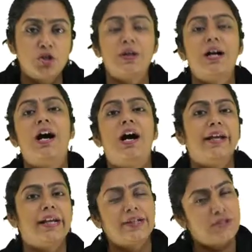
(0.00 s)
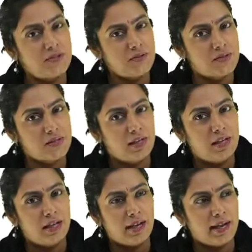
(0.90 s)
took a hiatus
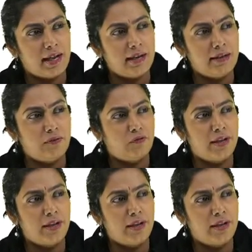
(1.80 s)
and